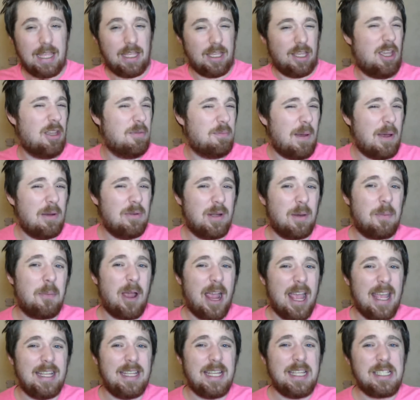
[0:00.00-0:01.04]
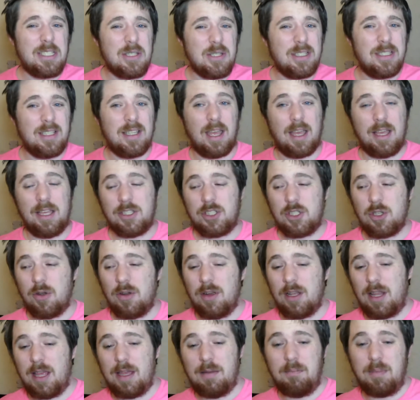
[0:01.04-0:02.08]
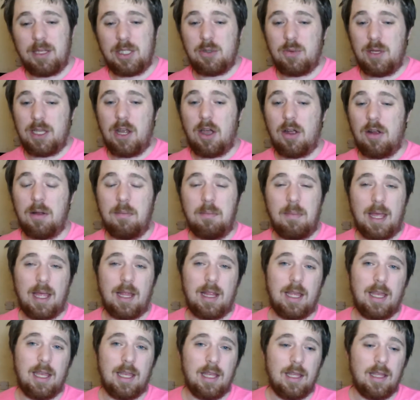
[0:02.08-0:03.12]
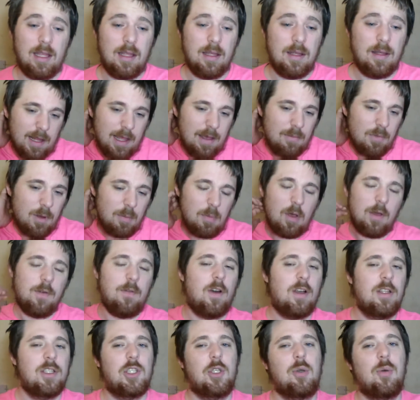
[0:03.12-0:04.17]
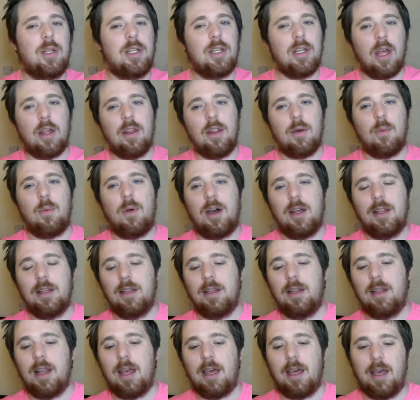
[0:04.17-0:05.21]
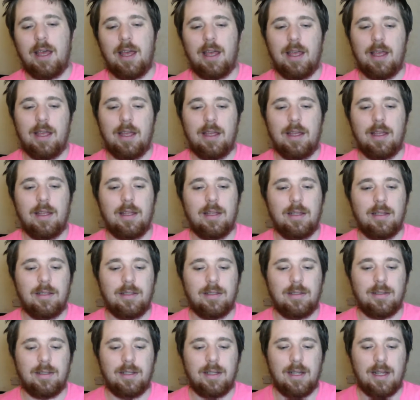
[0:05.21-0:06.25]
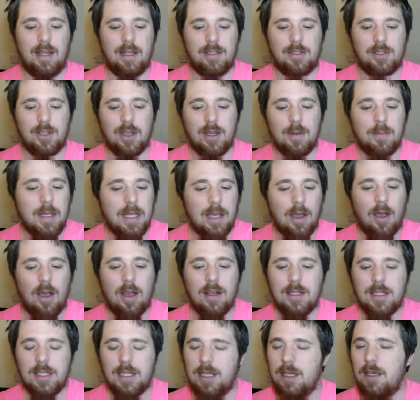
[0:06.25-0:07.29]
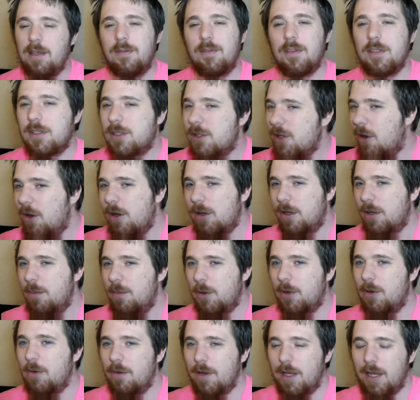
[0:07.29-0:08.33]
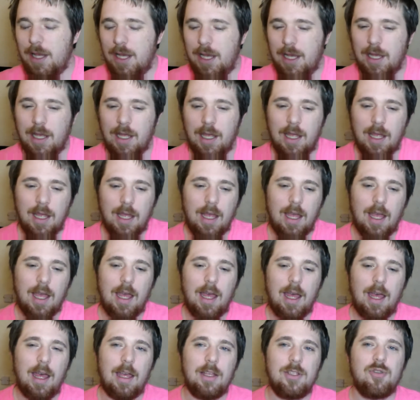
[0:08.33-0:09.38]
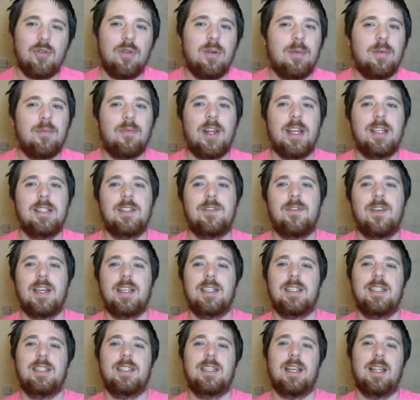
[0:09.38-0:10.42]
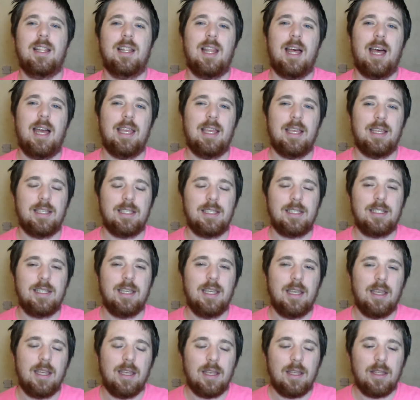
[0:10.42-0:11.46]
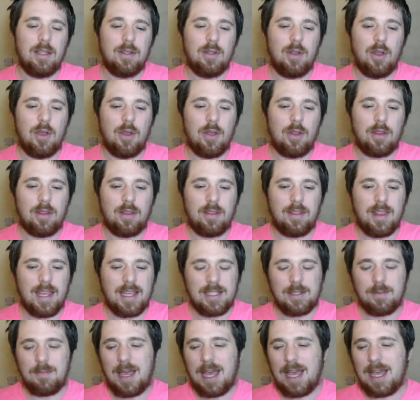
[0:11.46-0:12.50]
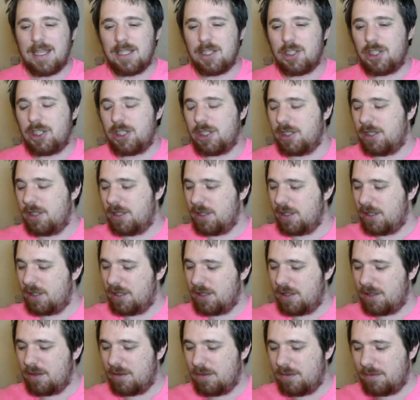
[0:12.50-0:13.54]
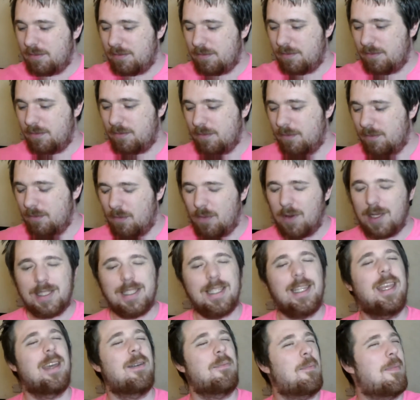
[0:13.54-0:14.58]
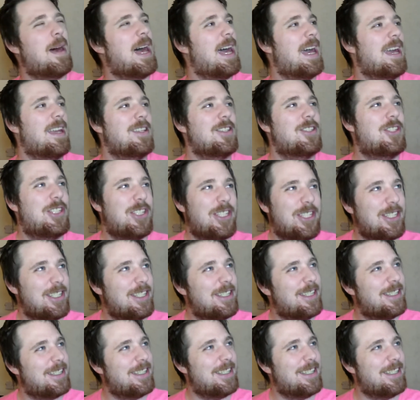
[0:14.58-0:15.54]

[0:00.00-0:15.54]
you could build a pretty decent storyline between her and Bailey. And then we move on to another one that it's going to be hard to even talk about, really. It's Roman Reigns versus Elias. Now, this match wasn't a match.